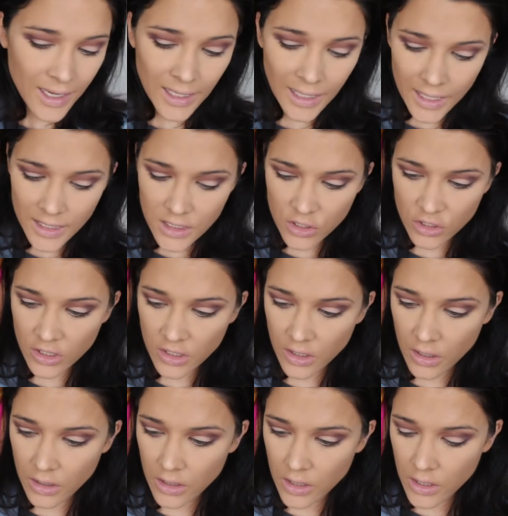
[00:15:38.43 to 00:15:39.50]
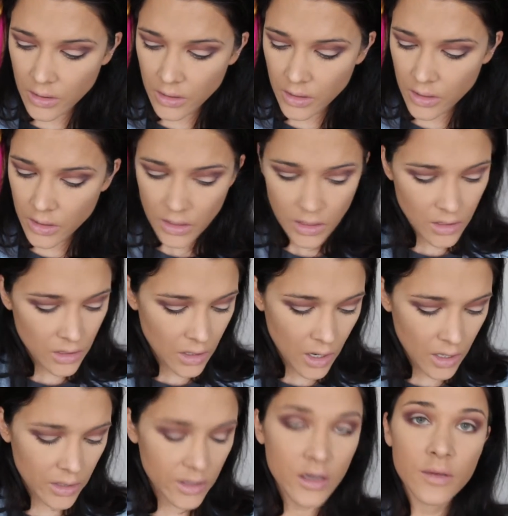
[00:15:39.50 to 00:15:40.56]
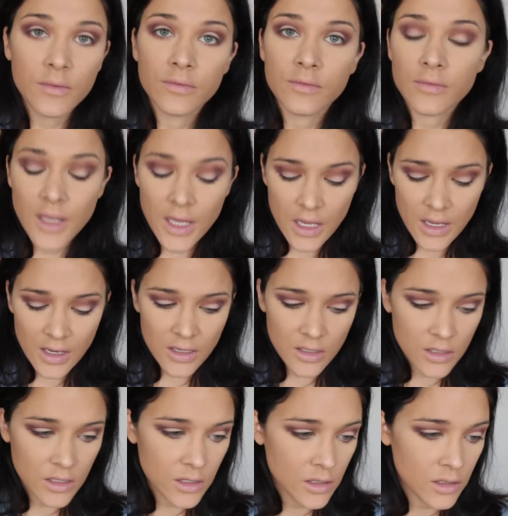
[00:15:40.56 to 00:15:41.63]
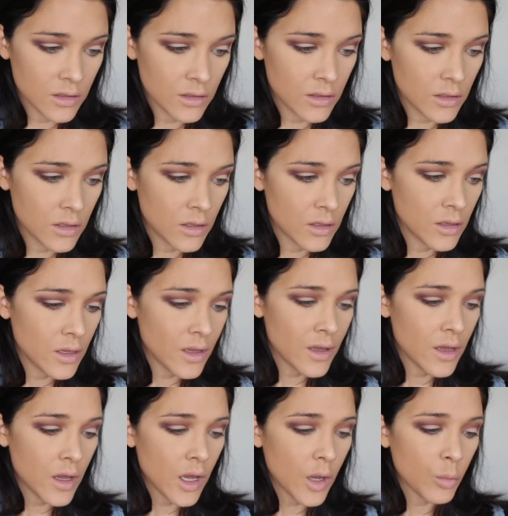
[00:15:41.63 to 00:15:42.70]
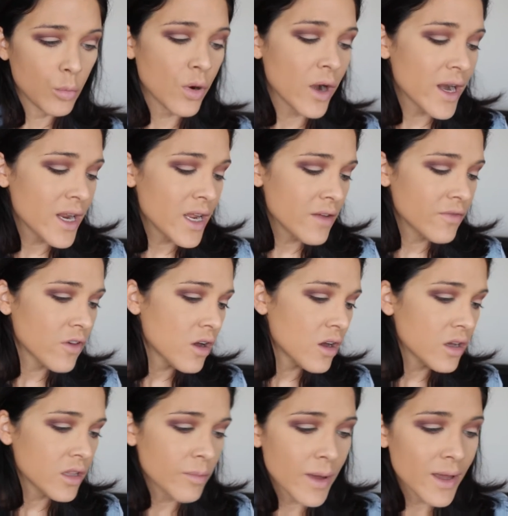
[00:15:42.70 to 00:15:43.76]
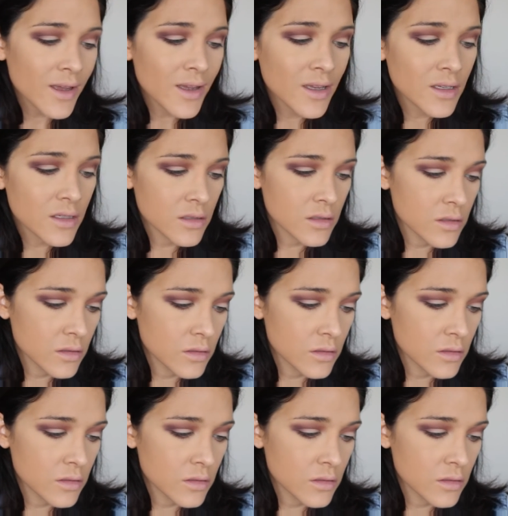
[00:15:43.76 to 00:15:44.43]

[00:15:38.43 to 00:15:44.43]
let's do the eyeliner and pray for the best.